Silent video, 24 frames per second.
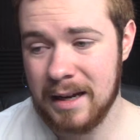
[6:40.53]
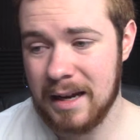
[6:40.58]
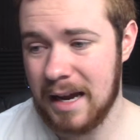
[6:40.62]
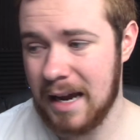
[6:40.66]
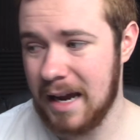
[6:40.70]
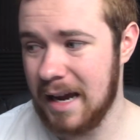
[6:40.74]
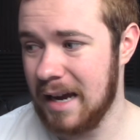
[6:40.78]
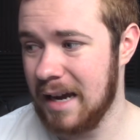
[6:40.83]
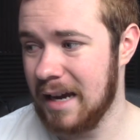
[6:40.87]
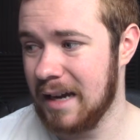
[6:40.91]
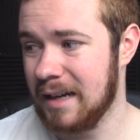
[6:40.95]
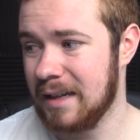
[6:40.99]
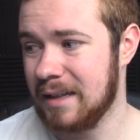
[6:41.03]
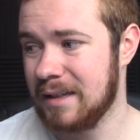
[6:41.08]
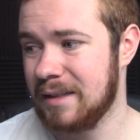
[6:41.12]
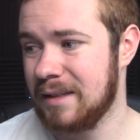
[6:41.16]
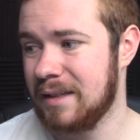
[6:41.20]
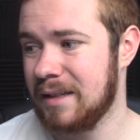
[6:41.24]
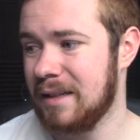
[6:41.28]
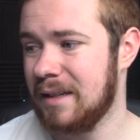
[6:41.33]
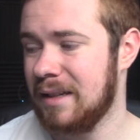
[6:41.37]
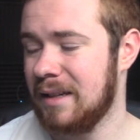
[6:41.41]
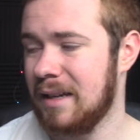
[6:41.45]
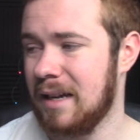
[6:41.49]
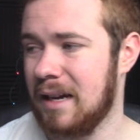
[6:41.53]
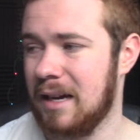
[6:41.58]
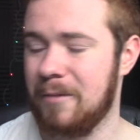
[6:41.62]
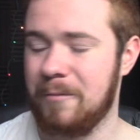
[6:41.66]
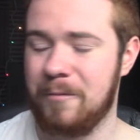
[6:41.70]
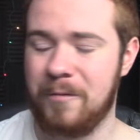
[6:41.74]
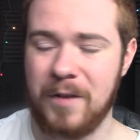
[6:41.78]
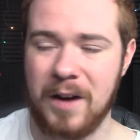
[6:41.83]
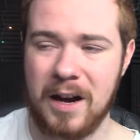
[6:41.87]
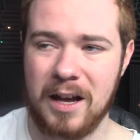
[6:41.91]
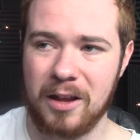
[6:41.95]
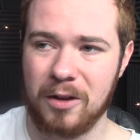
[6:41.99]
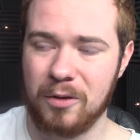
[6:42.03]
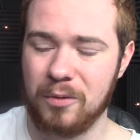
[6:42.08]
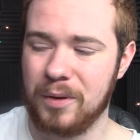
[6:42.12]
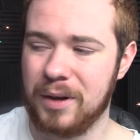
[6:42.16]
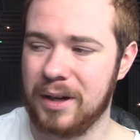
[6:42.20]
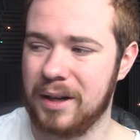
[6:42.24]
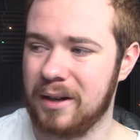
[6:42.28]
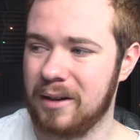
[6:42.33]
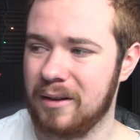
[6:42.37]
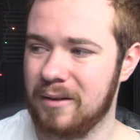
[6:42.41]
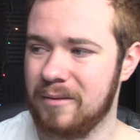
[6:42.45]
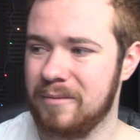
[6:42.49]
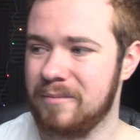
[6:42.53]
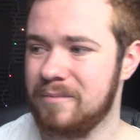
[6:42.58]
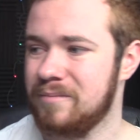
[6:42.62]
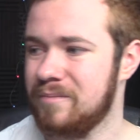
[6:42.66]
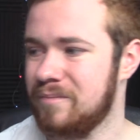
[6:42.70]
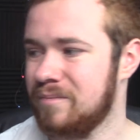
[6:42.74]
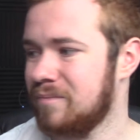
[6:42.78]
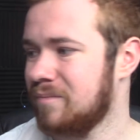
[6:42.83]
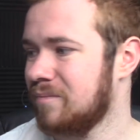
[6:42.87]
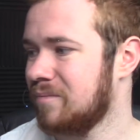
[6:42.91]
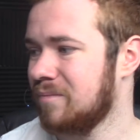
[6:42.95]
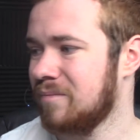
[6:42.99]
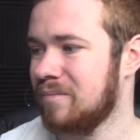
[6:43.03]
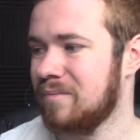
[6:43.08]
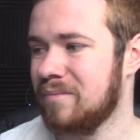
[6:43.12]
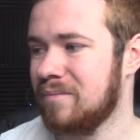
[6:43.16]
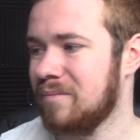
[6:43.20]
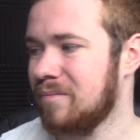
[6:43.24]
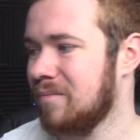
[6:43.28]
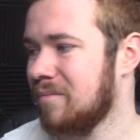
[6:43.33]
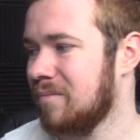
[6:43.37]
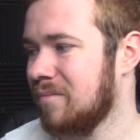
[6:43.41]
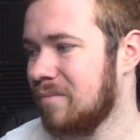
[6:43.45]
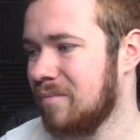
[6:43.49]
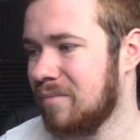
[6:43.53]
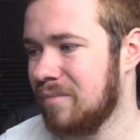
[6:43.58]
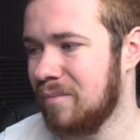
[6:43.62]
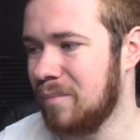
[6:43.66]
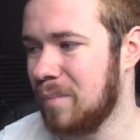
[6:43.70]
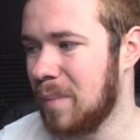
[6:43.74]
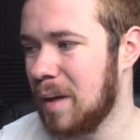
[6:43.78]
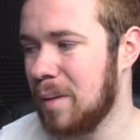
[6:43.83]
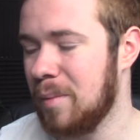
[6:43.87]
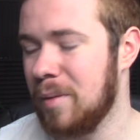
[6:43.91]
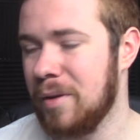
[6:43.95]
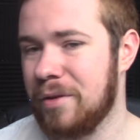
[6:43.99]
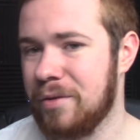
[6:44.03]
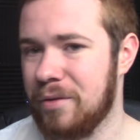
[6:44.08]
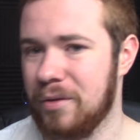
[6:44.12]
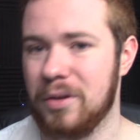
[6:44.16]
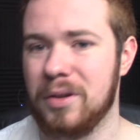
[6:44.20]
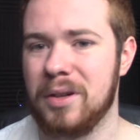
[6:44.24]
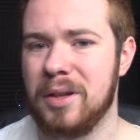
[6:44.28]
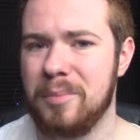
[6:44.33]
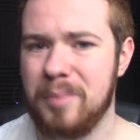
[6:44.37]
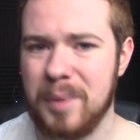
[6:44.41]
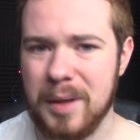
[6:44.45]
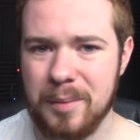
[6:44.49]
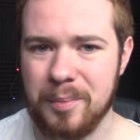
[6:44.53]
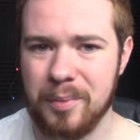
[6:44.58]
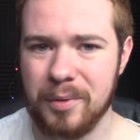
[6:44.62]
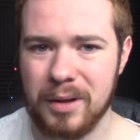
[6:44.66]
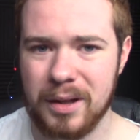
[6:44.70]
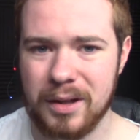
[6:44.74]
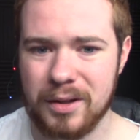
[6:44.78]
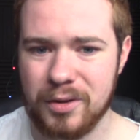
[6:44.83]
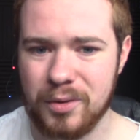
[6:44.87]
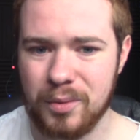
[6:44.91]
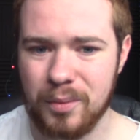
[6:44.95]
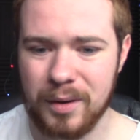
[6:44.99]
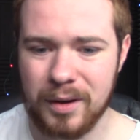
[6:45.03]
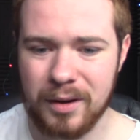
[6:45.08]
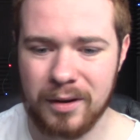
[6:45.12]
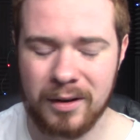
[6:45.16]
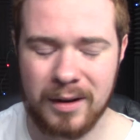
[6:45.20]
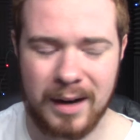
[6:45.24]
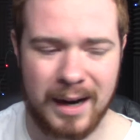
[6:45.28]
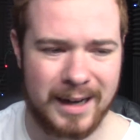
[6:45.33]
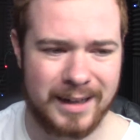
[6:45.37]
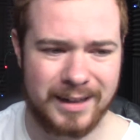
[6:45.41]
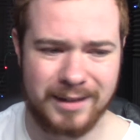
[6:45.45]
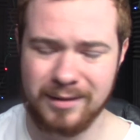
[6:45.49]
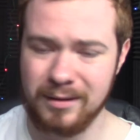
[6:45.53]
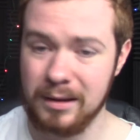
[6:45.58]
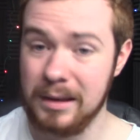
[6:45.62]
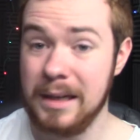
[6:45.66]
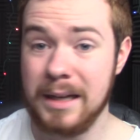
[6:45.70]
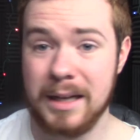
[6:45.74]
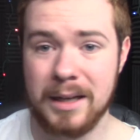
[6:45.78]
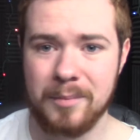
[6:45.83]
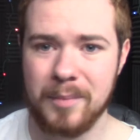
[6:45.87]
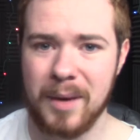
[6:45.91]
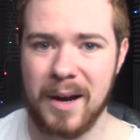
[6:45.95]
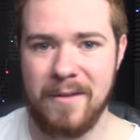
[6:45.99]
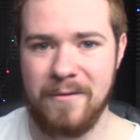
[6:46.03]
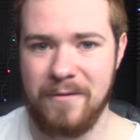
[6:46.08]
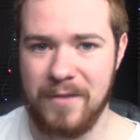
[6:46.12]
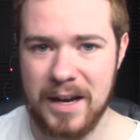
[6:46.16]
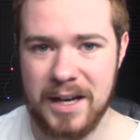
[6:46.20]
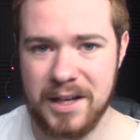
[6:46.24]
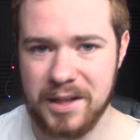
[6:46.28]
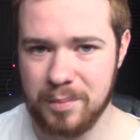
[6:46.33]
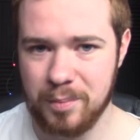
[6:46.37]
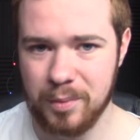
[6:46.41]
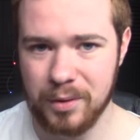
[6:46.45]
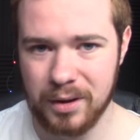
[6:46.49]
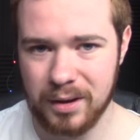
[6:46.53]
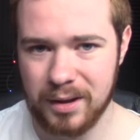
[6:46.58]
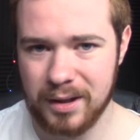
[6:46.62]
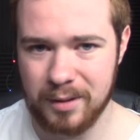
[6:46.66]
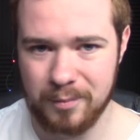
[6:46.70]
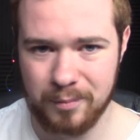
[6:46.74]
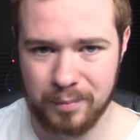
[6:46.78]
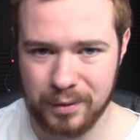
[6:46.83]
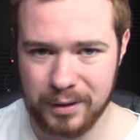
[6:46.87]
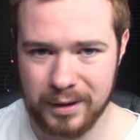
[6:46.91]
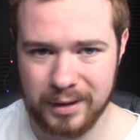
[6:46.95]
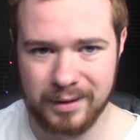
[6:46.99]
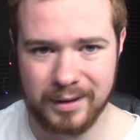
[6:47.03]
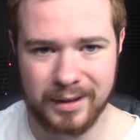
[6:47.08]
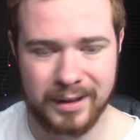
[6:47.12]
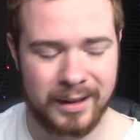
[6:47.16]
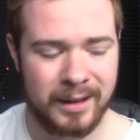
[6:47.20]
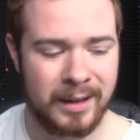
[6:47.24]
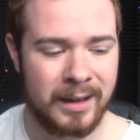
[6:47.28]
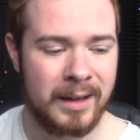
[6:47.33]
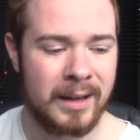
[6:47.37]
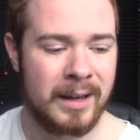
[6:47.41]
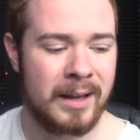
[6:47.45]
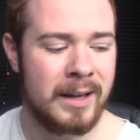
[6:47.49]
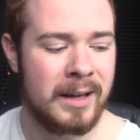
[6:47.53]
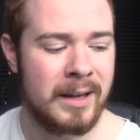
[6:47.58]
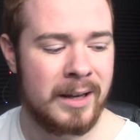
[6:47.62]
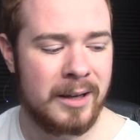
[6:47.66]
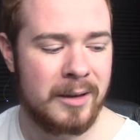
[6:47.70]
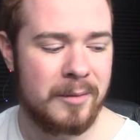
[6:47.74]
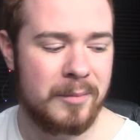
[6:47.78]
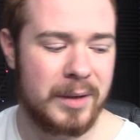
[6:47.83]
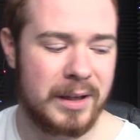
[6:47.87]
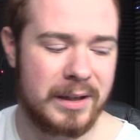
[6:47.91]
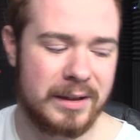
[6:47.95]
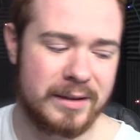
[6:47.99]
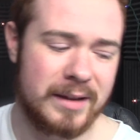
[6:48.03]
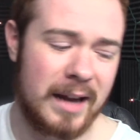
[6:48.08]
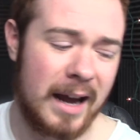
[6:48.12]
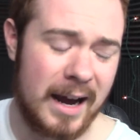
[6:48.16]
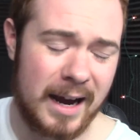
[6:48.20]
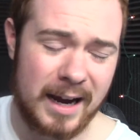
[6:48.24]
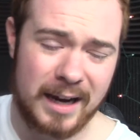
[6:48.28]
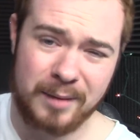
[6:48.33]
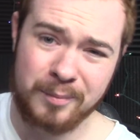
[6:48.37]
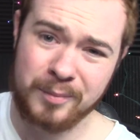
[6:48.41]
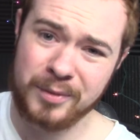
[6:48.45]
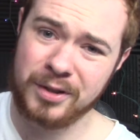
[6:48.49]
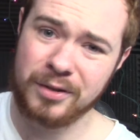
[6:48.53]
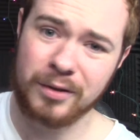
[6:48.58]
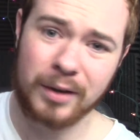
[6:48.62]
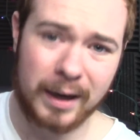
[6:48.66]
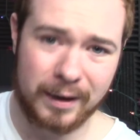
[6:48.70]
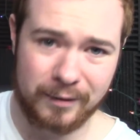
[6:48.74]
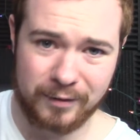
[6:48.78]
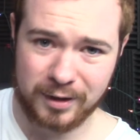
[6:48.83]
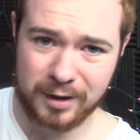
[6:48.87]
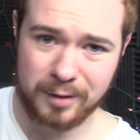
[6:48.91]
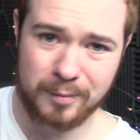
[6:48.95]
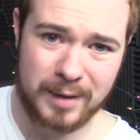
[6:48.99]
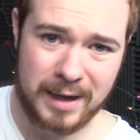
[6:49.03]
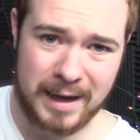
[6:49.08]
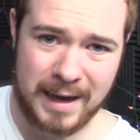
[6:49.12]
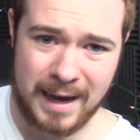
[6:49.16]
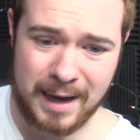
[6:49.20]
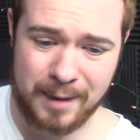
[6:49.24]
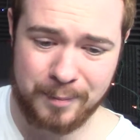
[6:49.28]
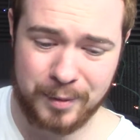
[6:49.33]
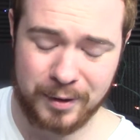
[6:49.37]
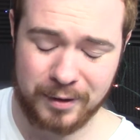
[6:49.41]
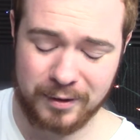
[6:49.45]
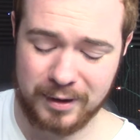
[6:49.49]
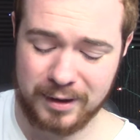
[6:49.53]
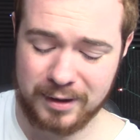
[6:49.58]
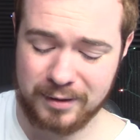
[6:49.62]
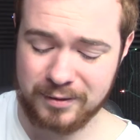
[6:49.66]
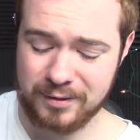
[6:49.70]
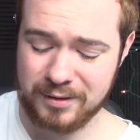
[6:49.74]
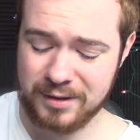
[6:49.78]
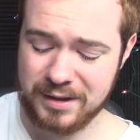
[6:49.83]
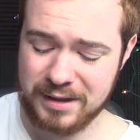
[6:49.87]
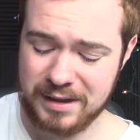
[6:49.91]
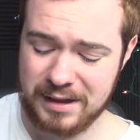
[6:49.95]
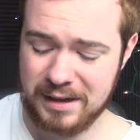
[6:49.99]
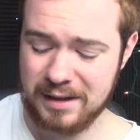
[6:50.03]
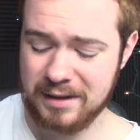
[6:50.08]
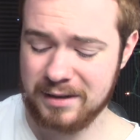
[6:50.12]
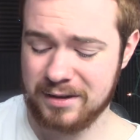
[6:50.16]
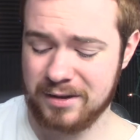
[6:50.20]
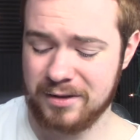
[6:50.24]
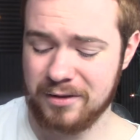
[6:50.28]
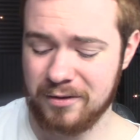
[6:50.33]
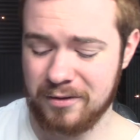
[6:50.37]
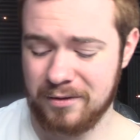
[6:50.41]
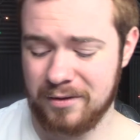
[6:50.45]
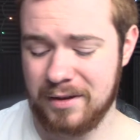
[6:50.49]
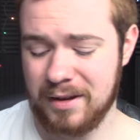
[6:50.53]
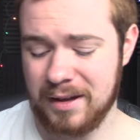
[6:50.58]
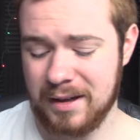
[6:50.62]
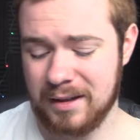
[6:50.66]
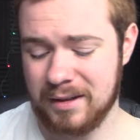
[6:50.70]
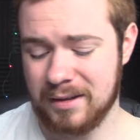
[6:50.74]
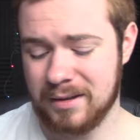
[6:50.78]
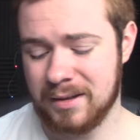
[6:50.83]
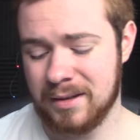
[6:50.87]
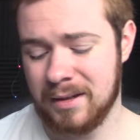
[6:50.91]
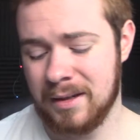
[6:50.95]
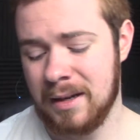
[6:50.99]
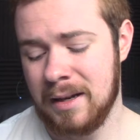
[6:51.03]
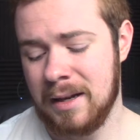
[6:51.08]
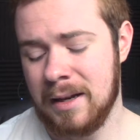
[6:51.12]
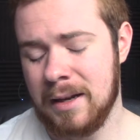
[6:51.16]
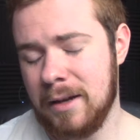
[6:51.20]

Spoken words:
And I'm following maybe 30 people on Twitter. I deleted my Facebook completely because I'm striving to be happier and seeing certain things.